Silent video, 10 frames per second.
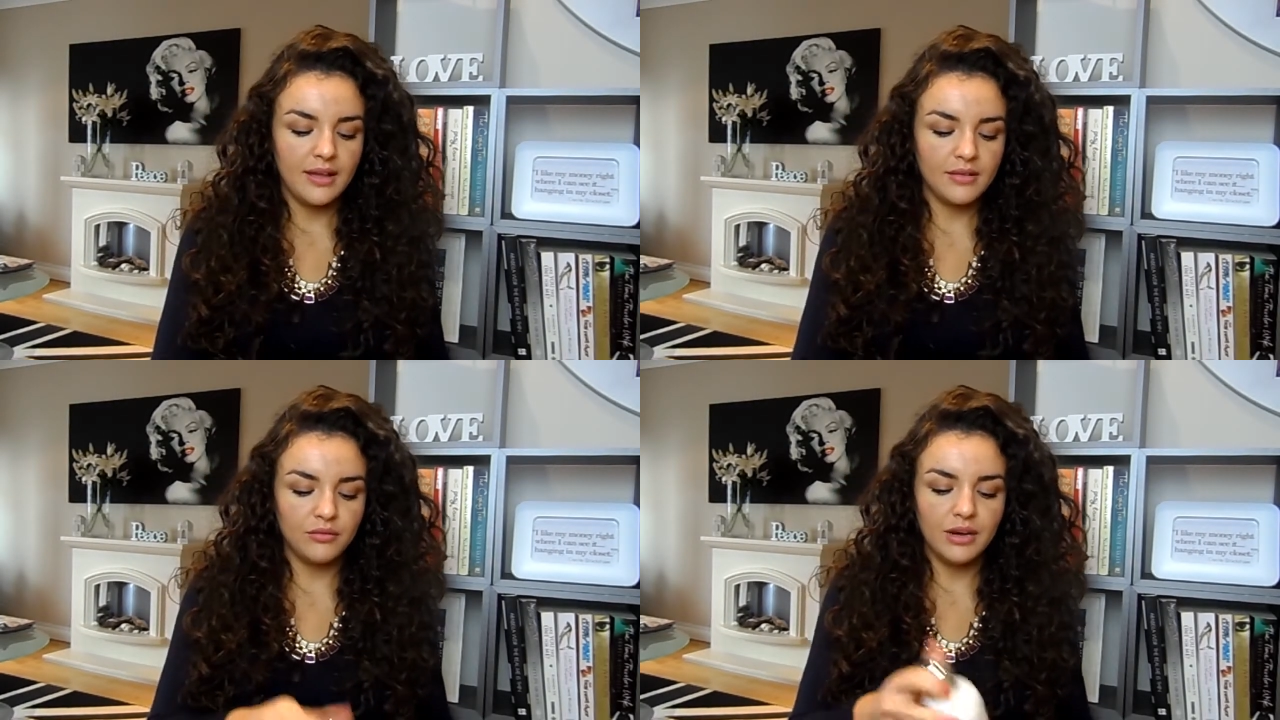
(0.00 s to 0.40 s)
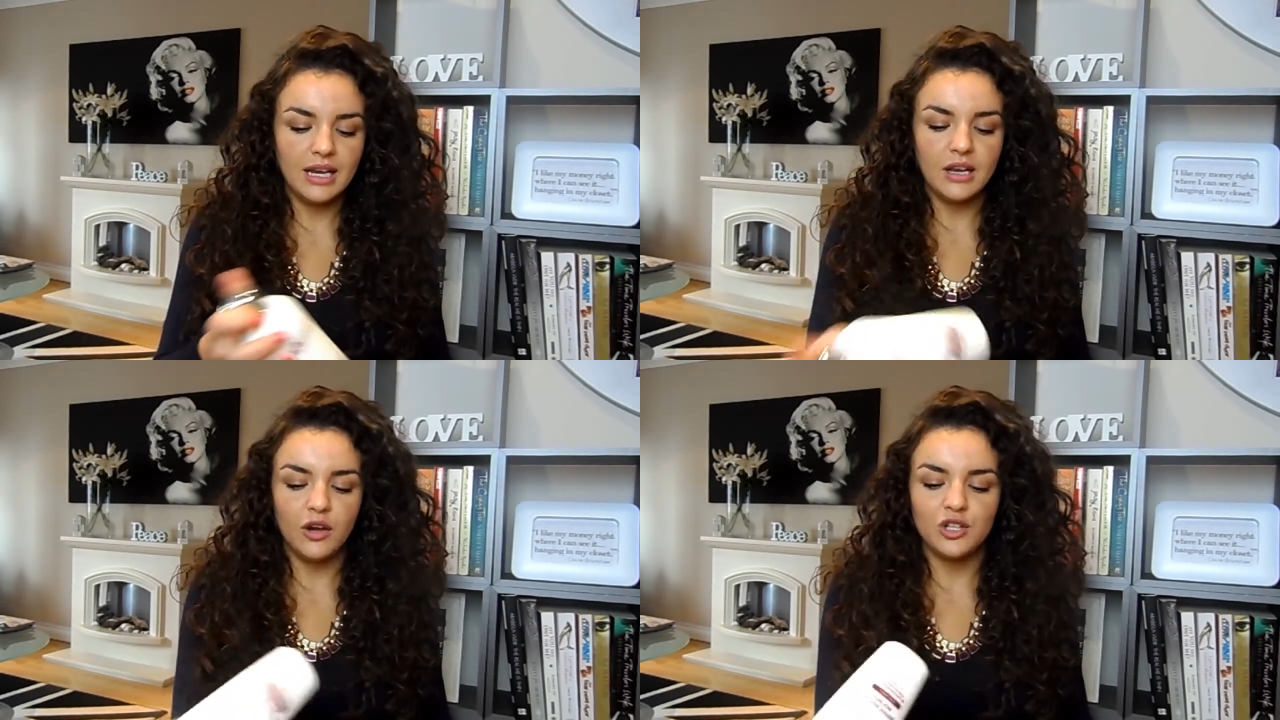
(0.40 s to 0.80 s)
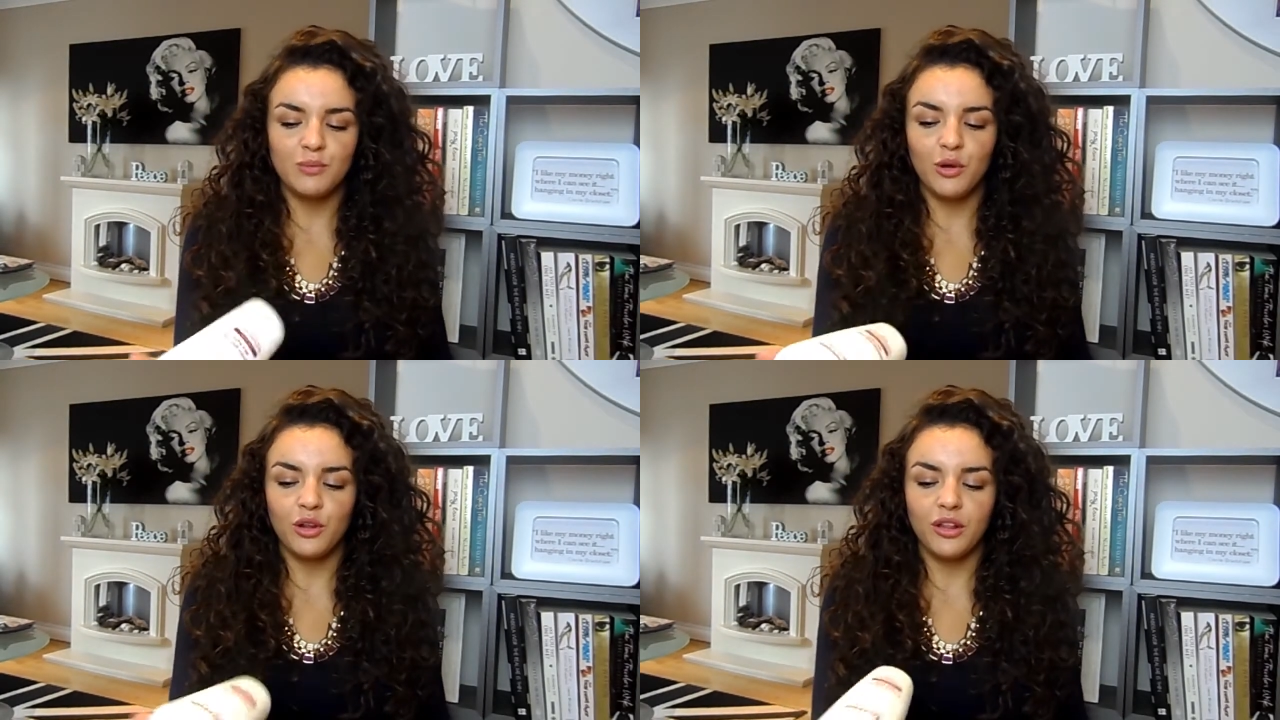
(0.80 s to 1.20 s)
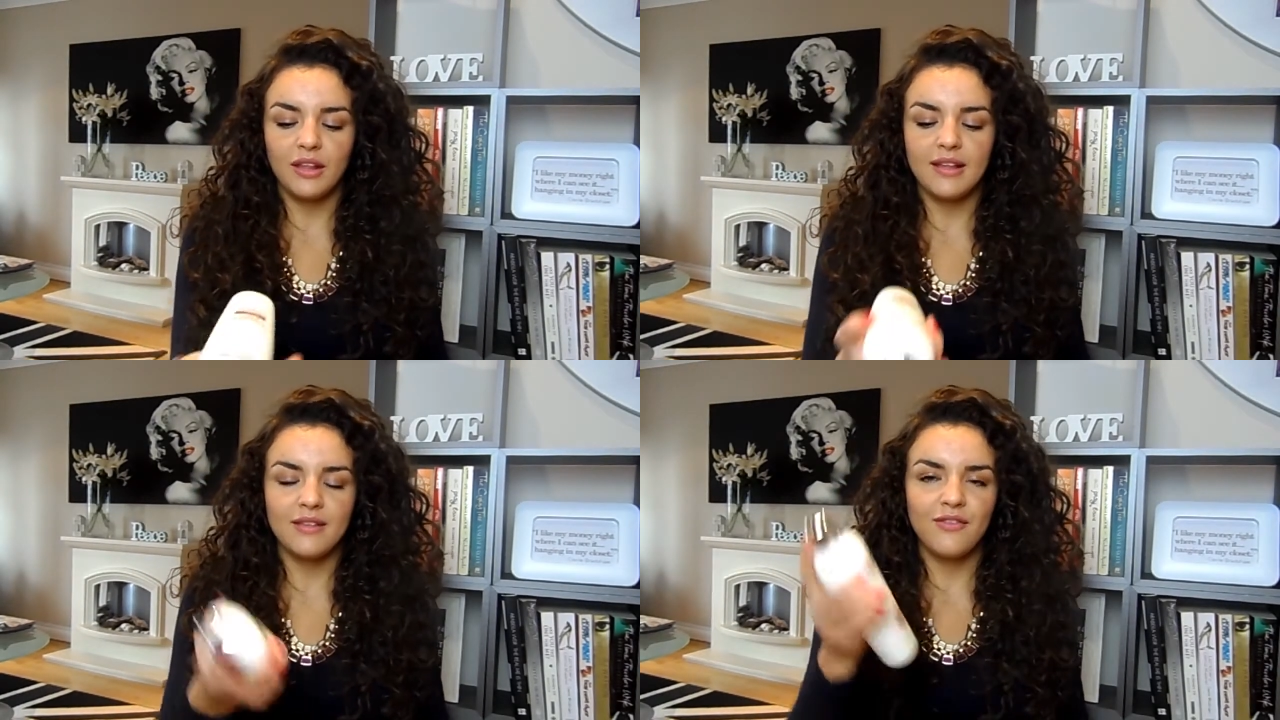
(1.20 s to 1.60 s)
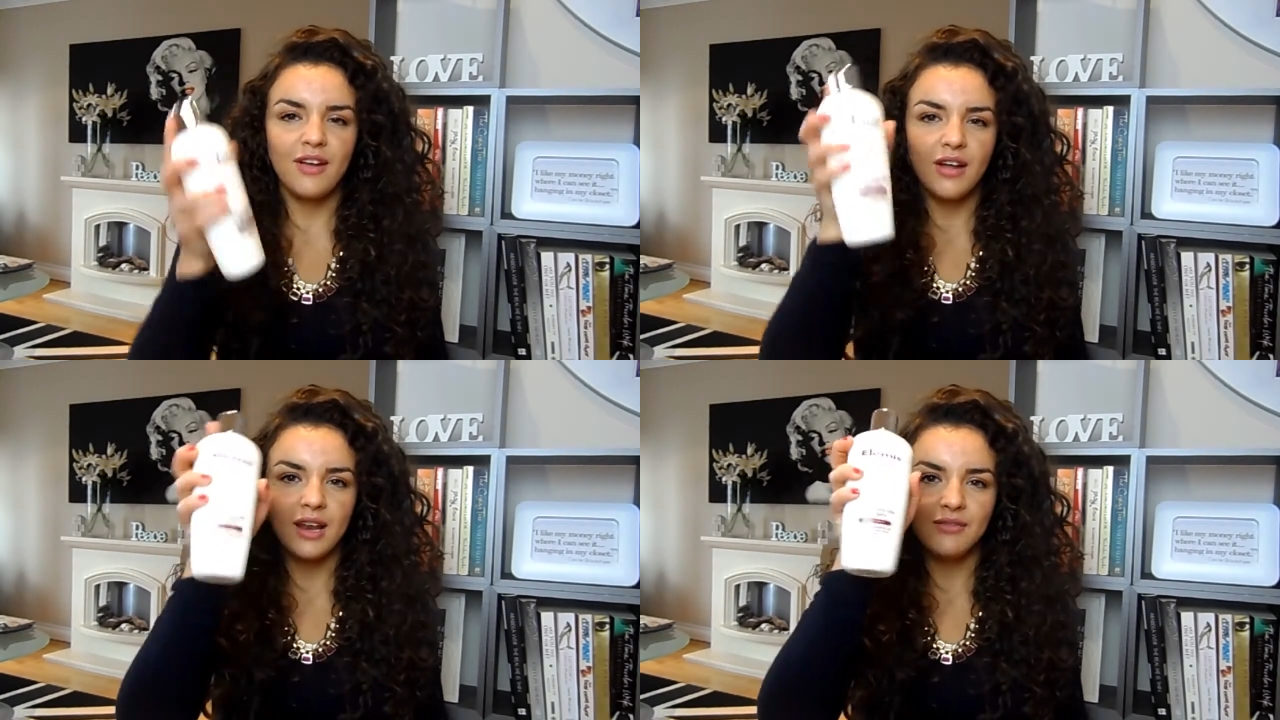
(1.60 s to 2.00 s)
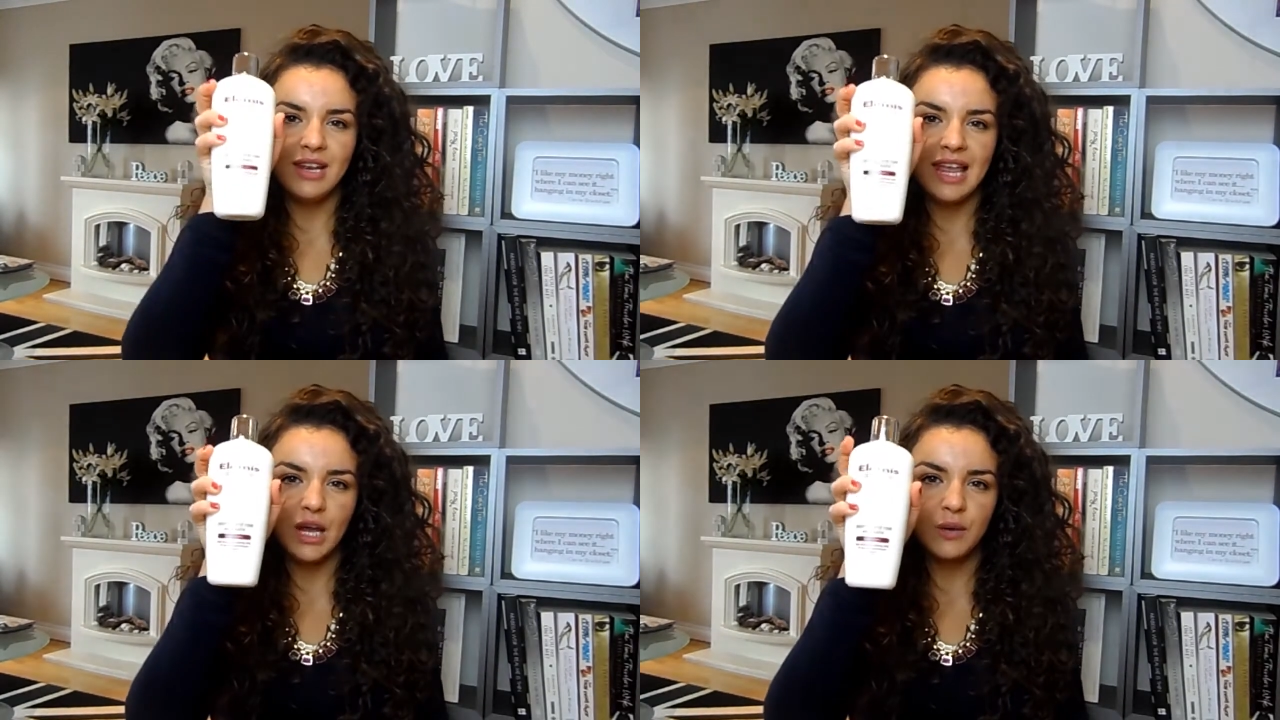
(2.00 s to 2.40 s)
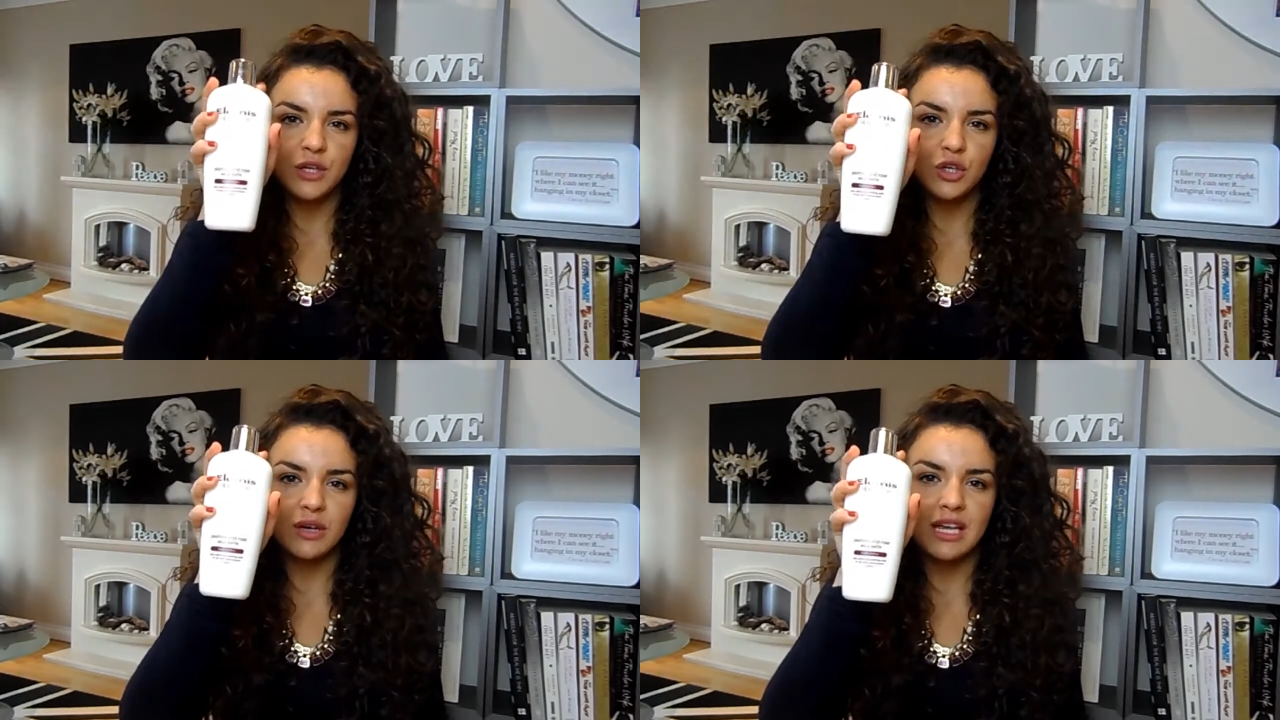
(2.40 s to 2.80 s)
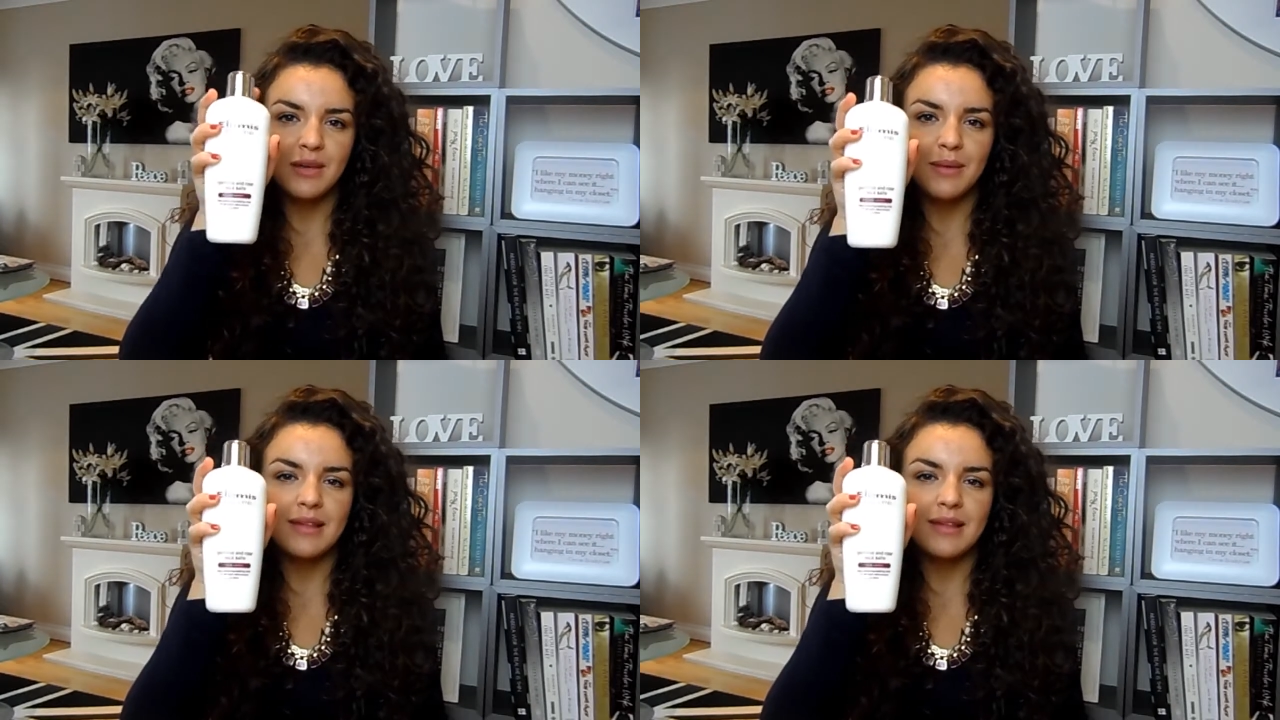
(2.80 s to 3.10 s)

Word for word: It's a really large bottle. It's a very kind of liquid cream.